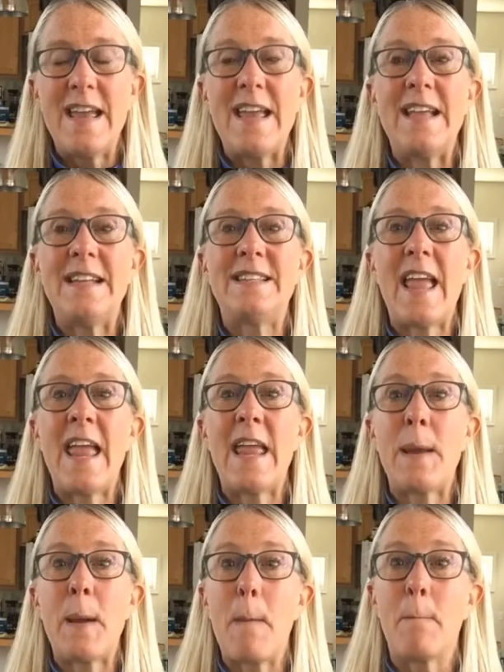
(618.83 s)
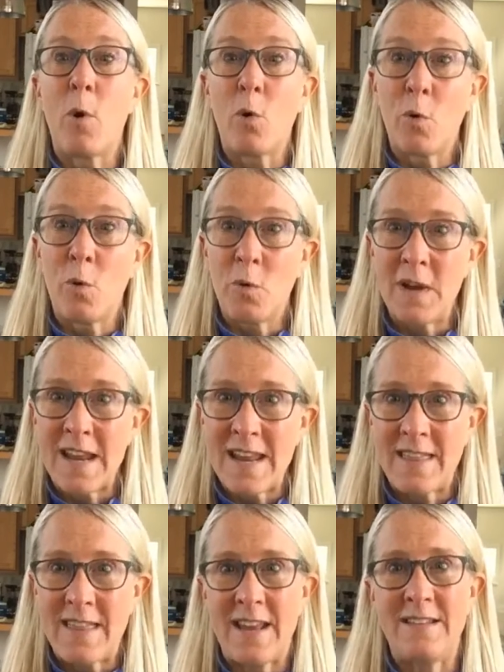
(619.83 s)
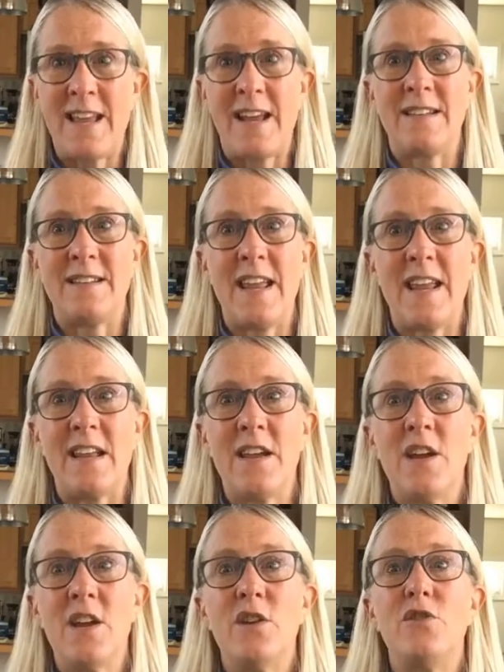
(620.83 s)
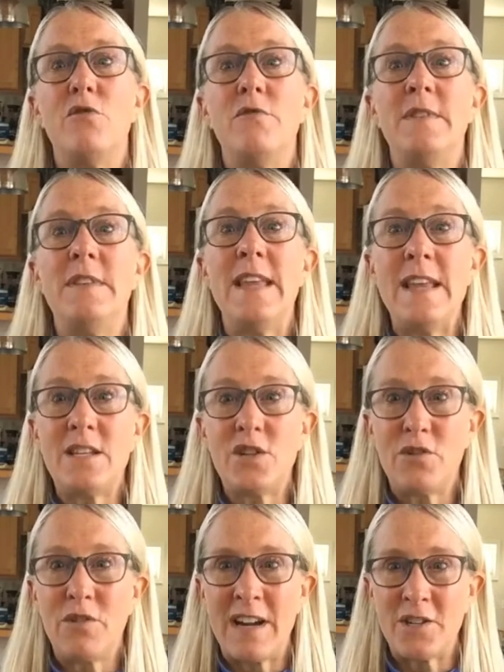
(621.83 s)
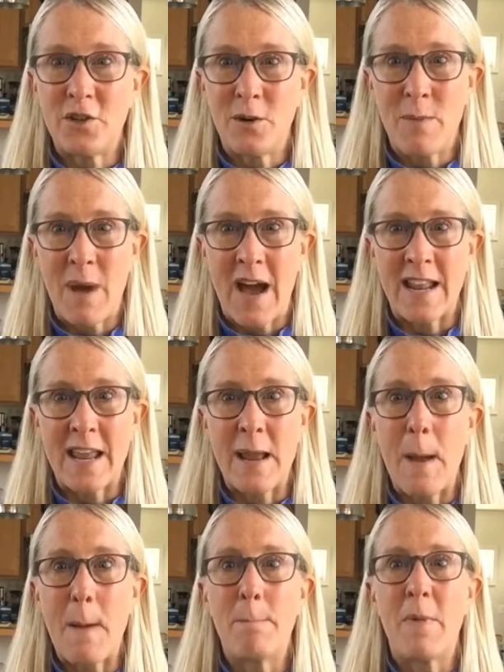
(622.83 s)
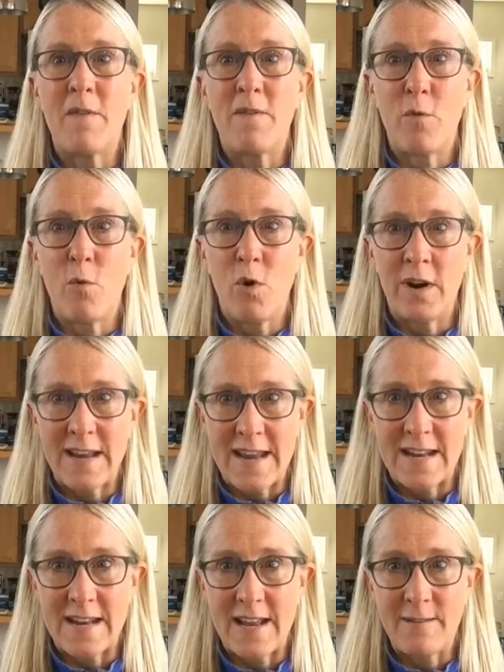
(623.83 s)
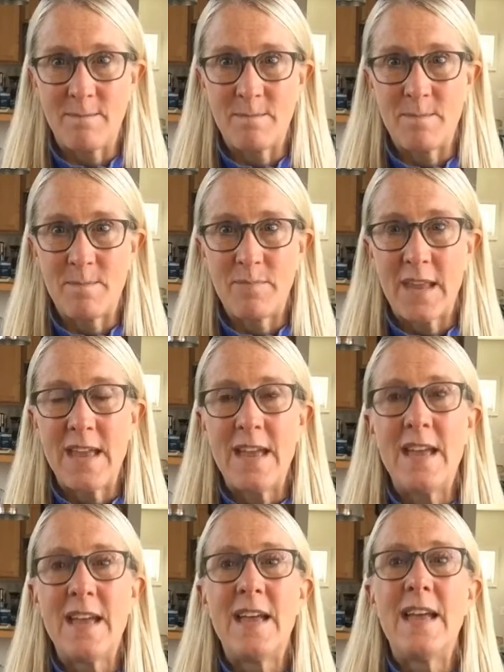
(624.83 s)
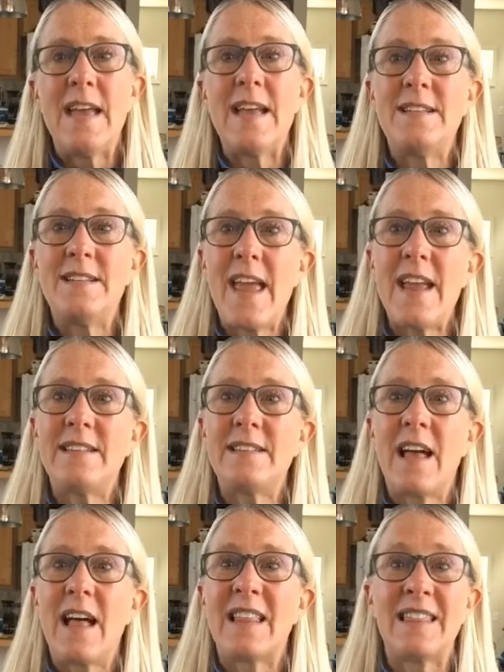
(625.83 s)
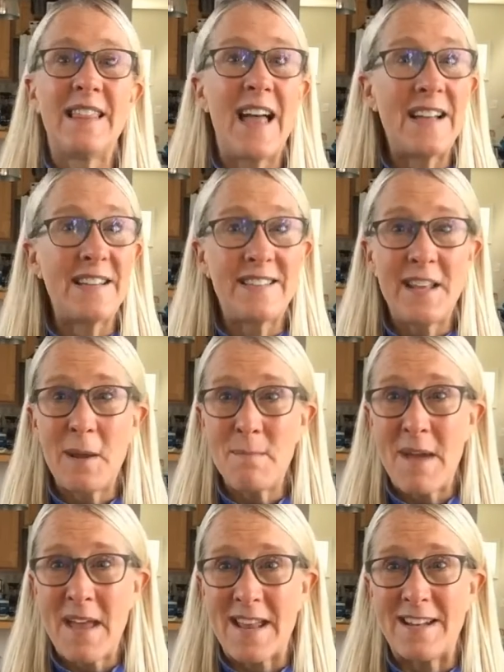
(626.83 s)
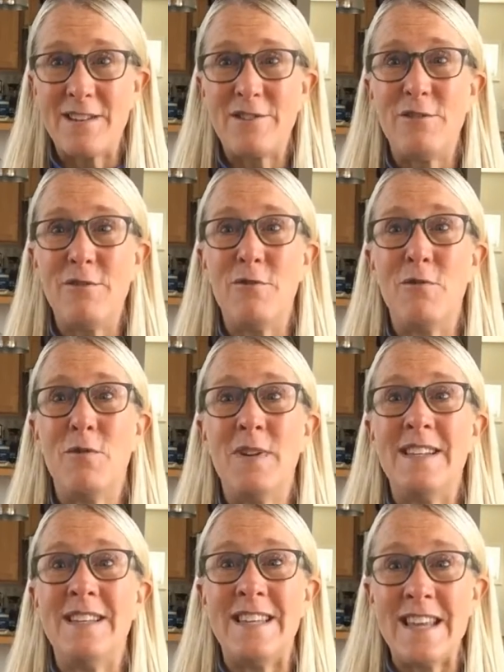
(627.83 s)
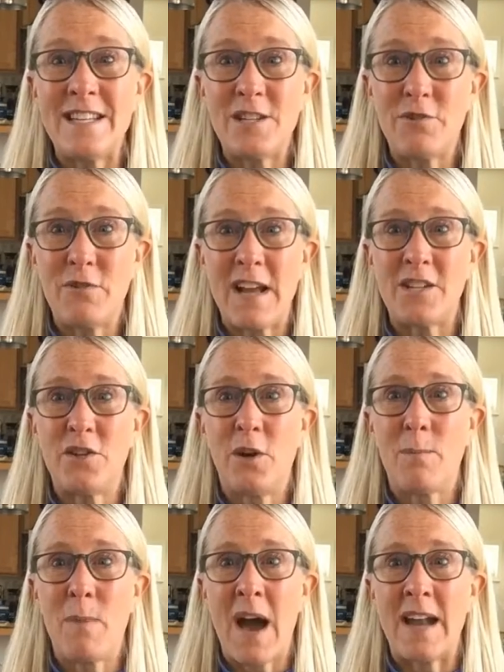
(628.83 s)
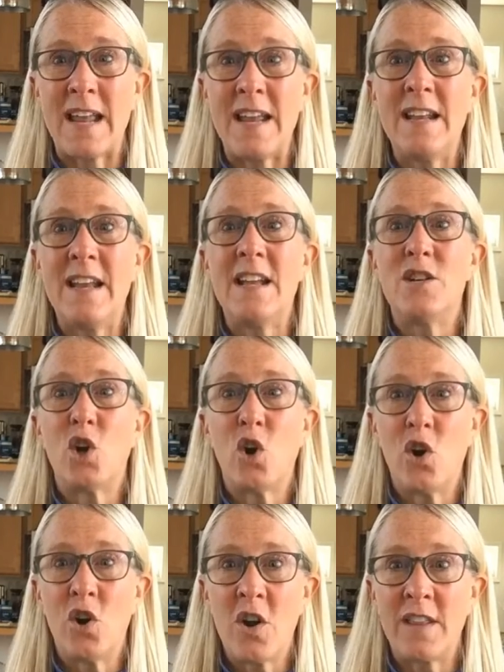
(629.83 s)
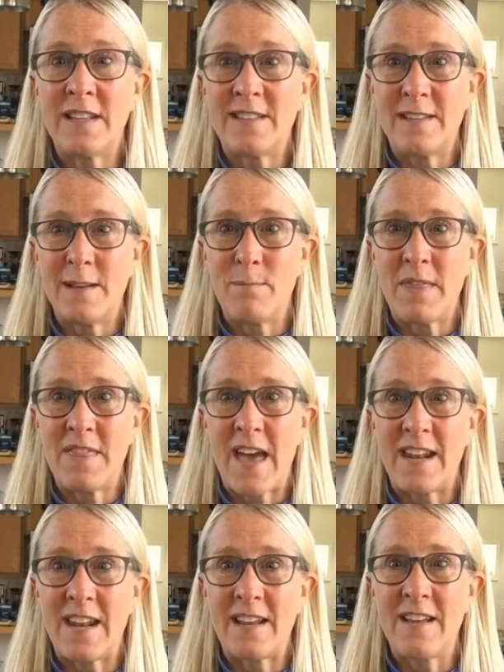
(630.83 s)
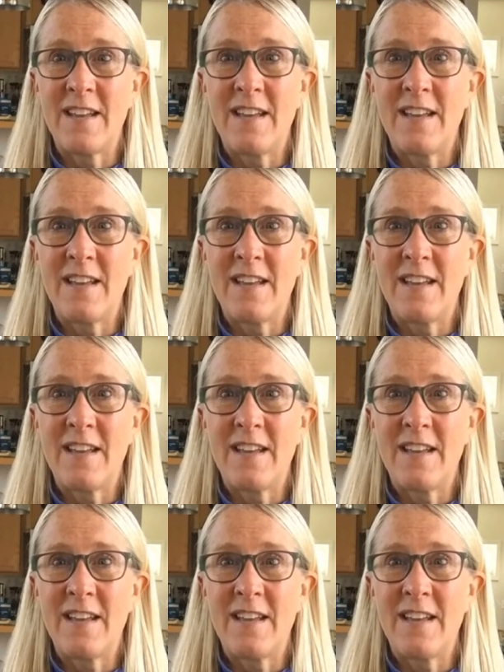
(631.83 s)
It's a breathing technique to de-stress your body before eating. It takes less than a minute to de-stress your body, turn off the sympathetic